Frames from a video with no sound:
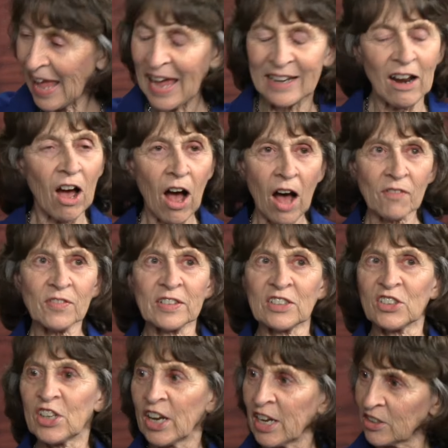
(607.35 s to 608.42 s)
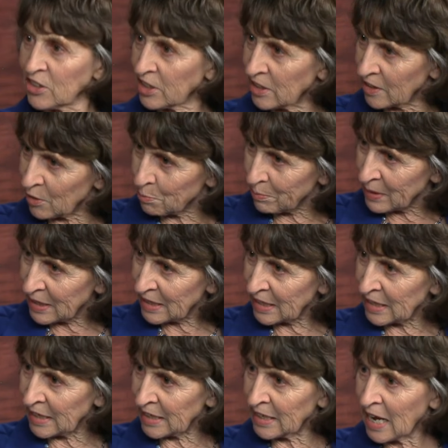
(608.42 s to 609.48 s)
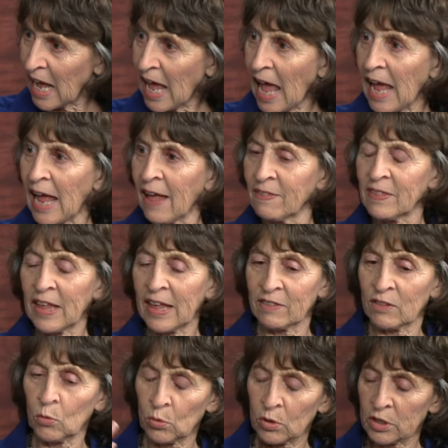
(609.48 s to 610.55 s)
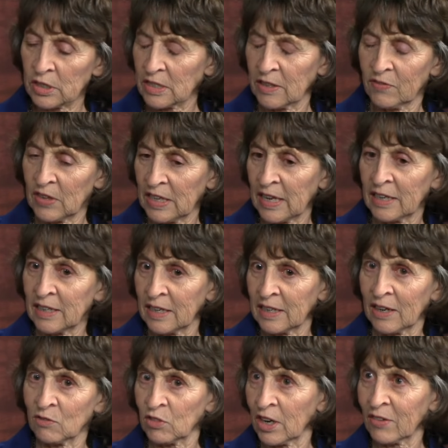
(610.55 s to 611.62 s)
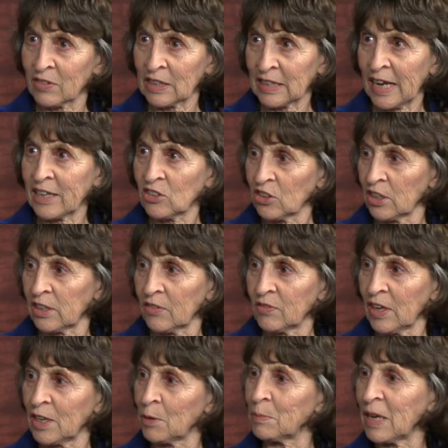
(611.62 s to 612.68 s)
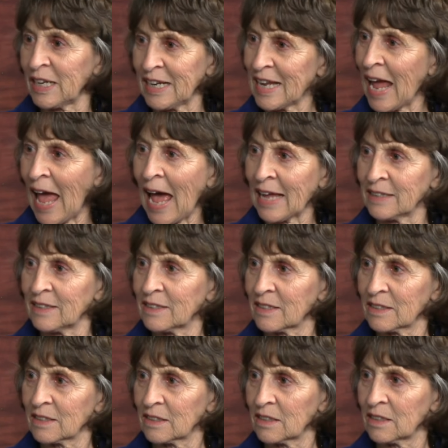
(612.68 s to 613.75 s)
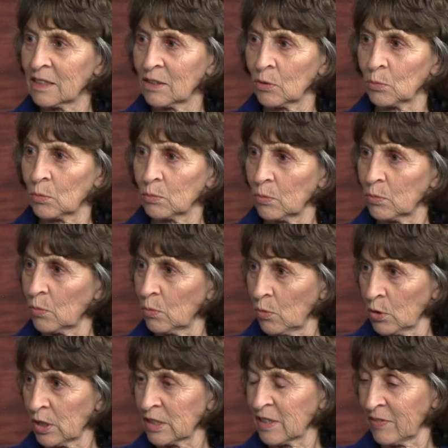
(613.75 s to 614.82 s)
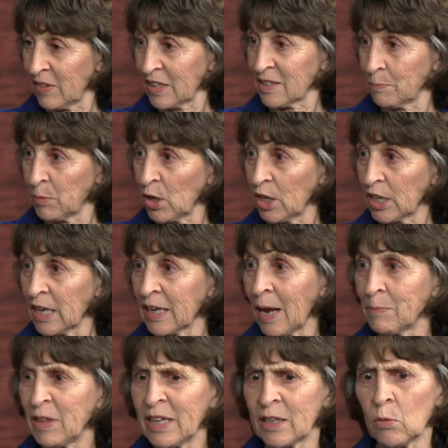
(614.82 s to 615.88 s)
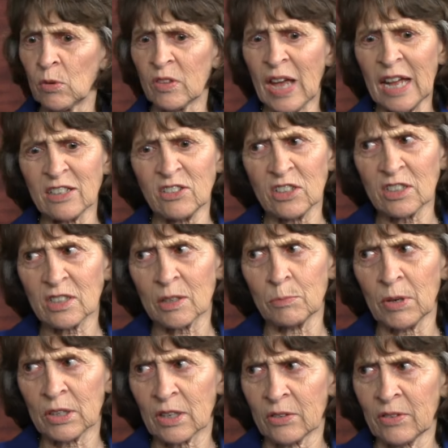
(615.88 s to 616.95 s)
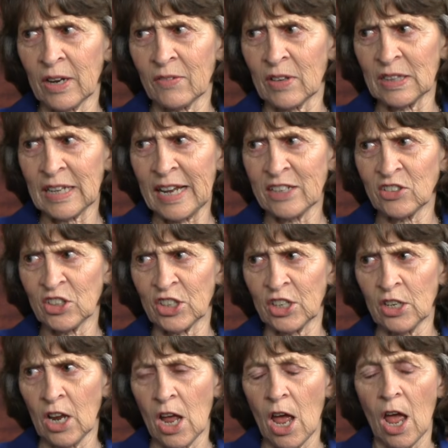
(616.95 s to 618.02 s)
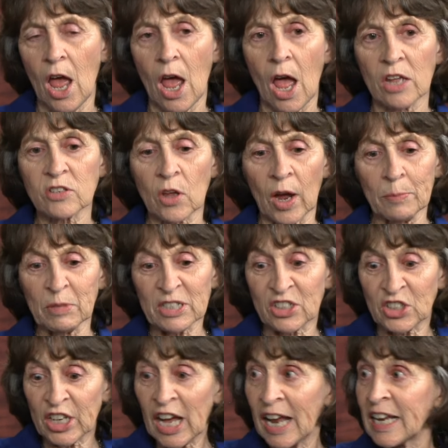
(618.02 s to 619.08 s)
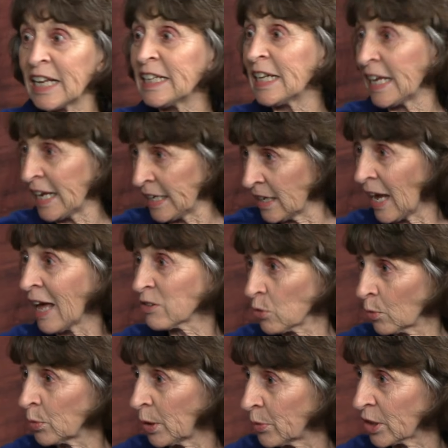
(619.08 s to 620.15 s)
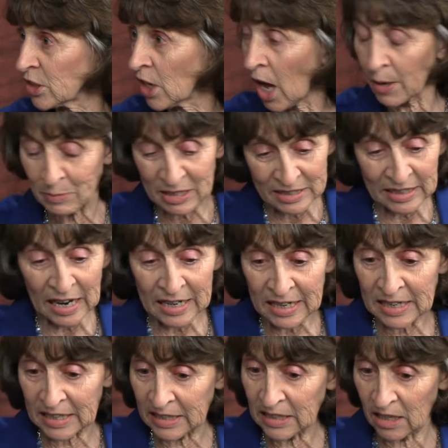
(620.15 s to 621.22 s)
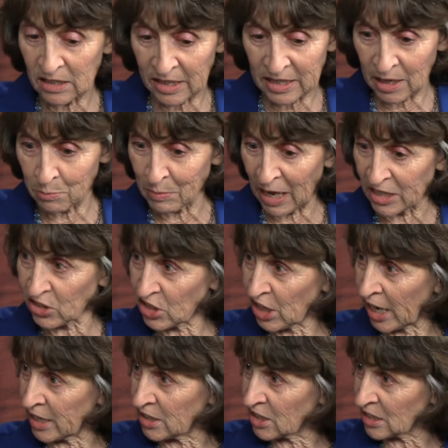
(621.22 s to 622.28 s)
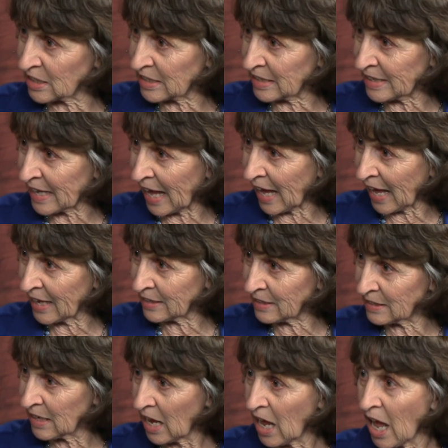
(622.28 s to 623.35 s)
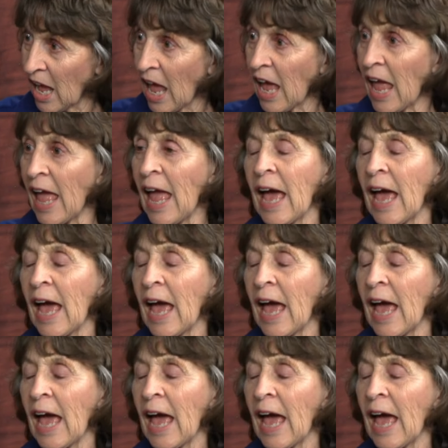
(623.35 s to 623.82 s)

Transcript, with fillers: And often changing the meaning and then the words of the ending of Revelation, if anybody adds to the words of this book. And I'm yeah. thinking, well, that's just the book of Revelation. Yeah. So that's I'm studying, that's what we were yeah. time studying. Did he make changes in that? He did.